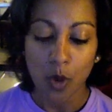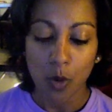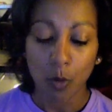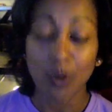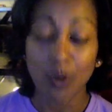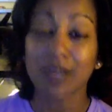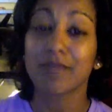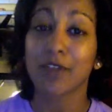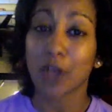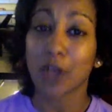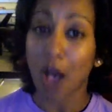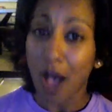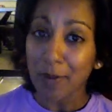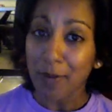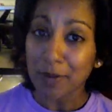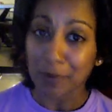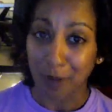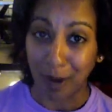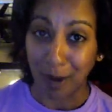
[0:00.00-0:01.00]
One of the
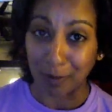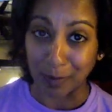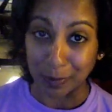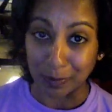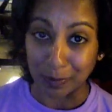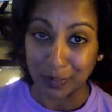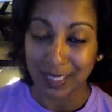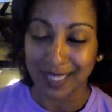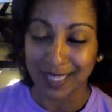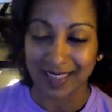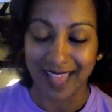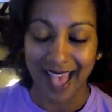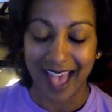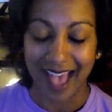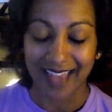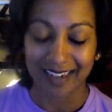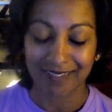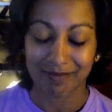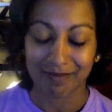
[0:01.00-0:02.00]
common problems
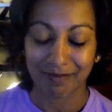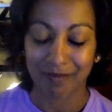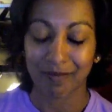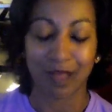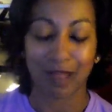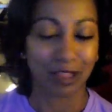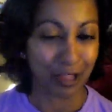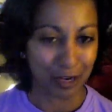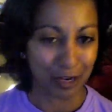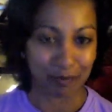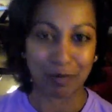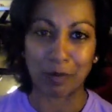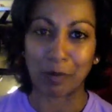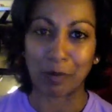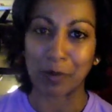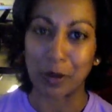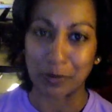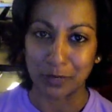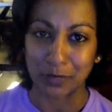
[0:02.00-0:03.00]
that a lot of
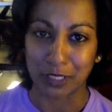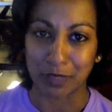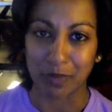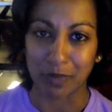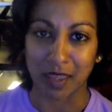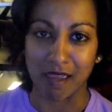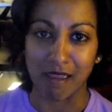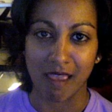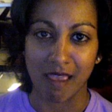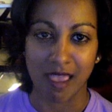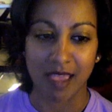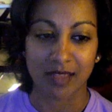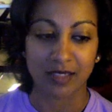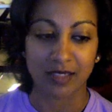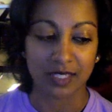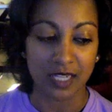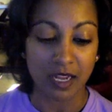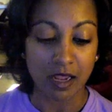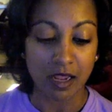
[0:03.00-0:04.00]
people pose to me
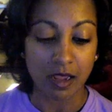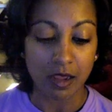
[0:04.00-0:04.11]
is